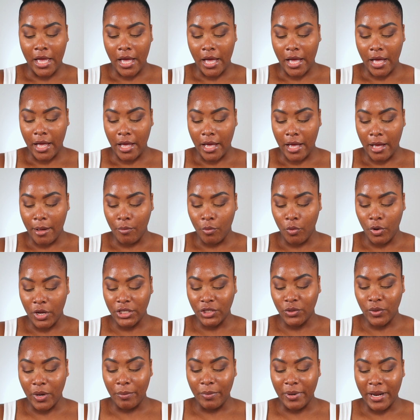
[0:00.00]
I am going
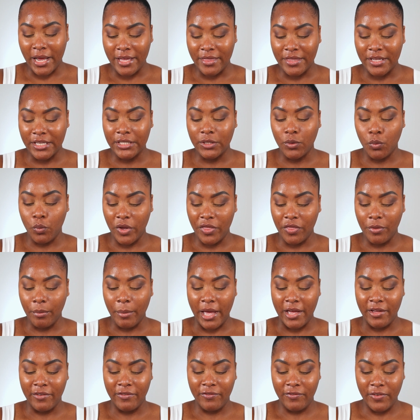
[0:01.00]
to apply this with
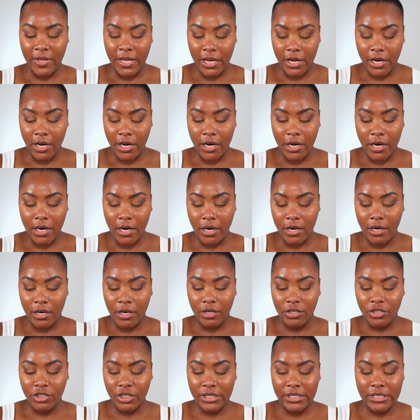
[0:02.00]
my finger
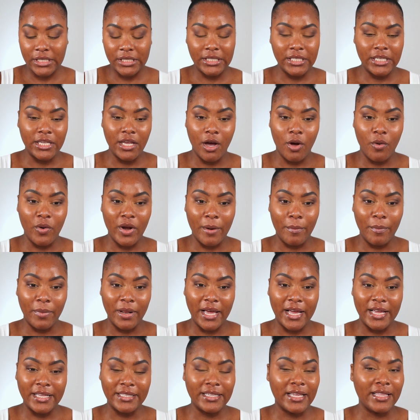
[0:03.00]
just to see how it applies,